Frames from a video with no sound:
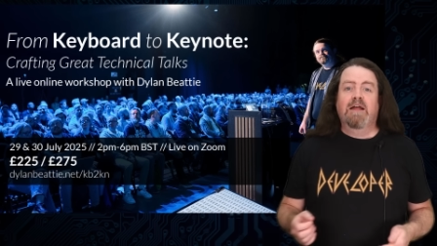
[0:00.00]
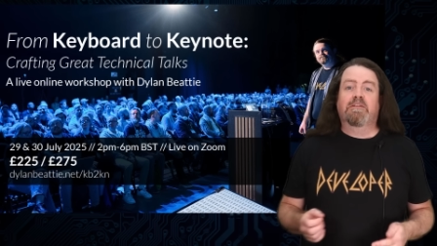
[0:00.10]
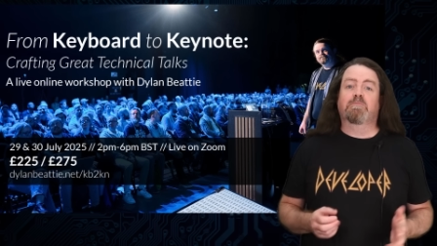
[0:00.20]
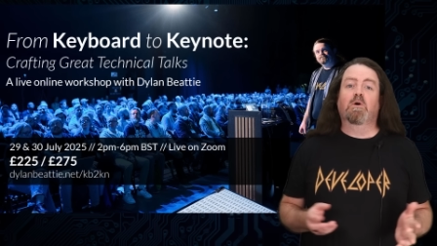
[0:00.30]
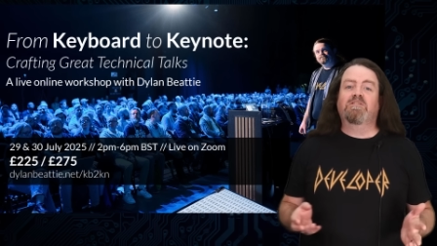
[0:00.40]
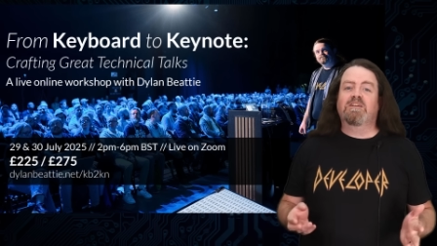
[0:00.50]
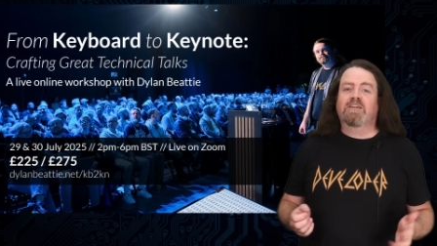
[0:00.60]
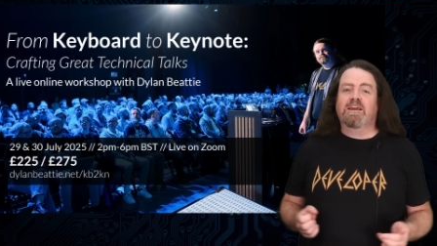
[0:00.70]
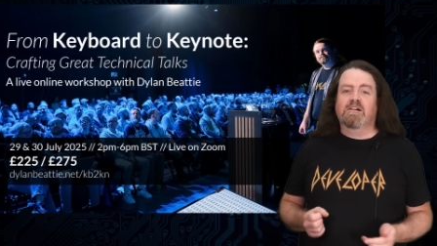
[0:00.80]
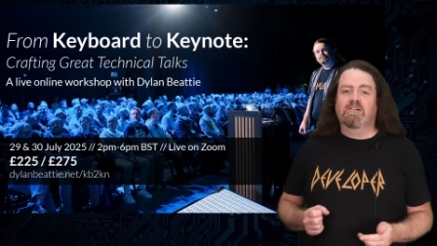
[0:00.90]
The there's more
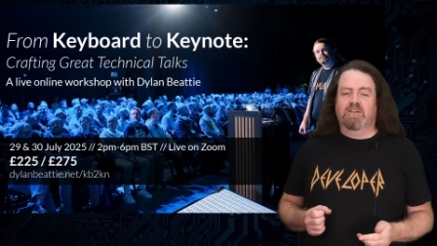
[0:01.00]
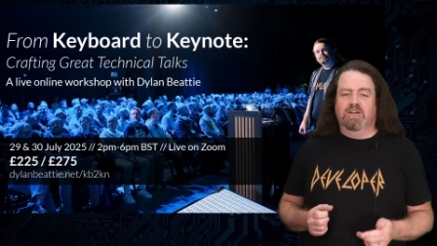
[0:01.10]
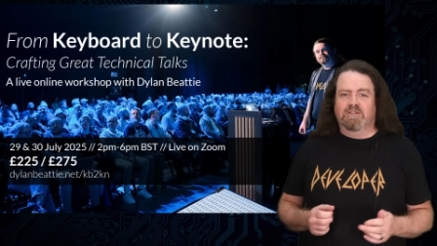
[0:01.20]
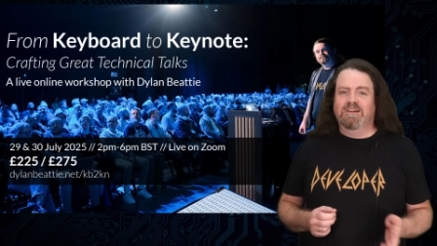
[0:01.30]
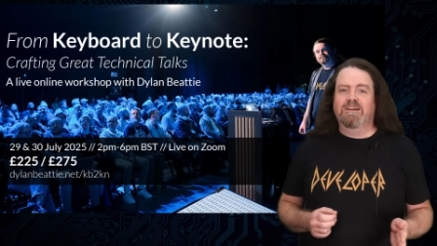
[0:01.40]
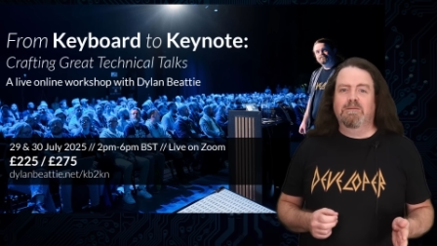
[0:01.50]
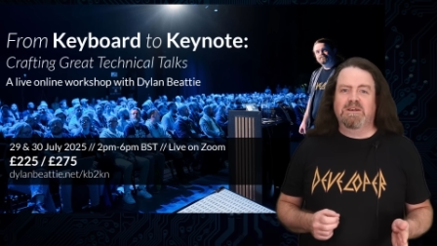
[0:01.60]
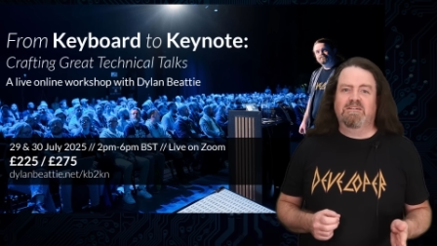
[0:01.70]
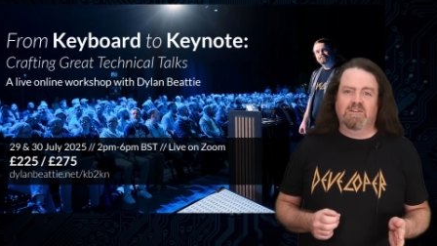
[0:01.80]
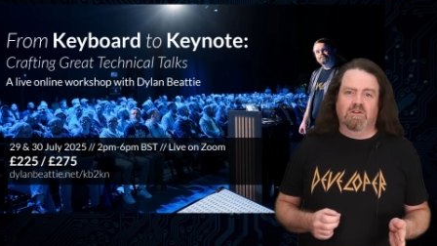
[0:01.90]
details at
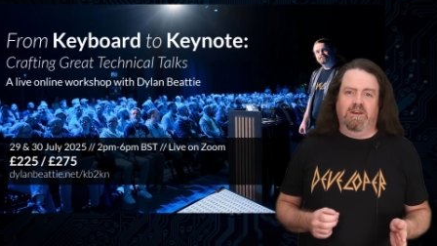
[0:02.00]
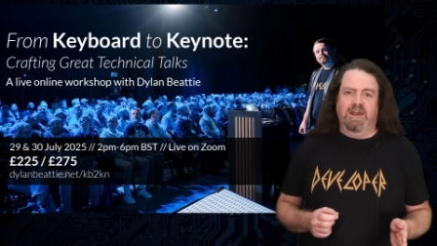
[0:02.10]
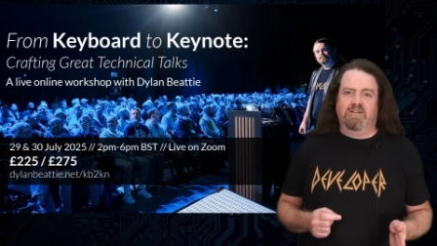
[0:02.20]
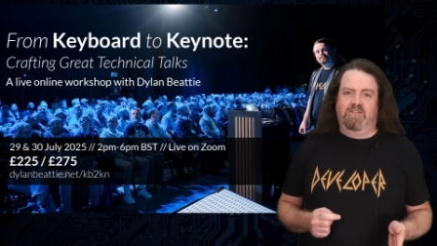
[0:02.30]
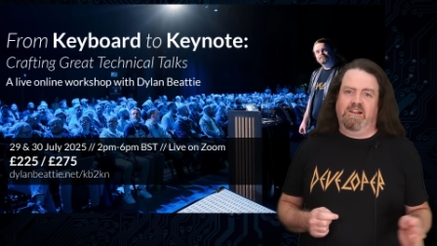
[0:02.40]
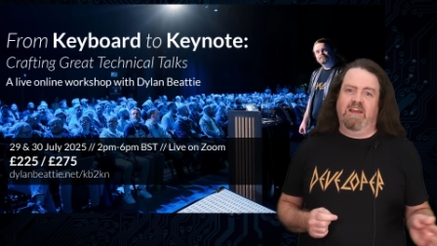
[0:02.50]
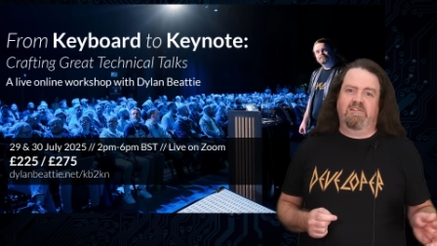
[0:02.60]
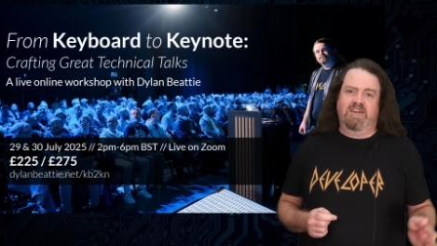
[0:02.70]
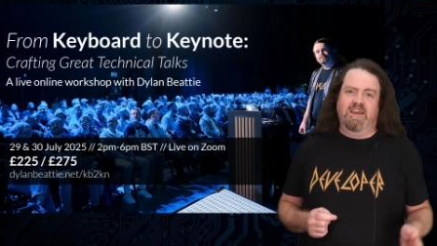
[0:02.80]
dylanbeattie.net slash